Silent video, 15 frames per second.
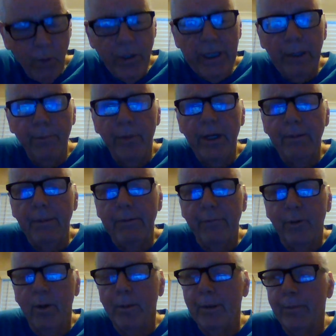we can pray
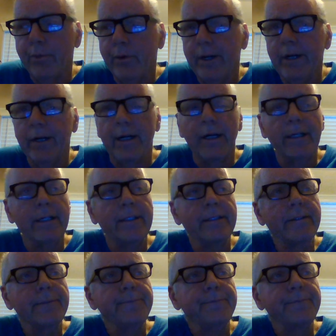before Him in prayer,
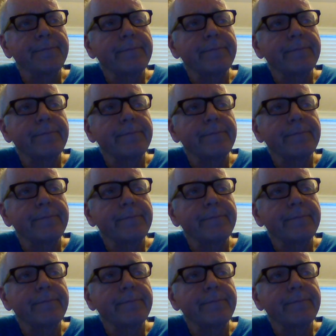guys.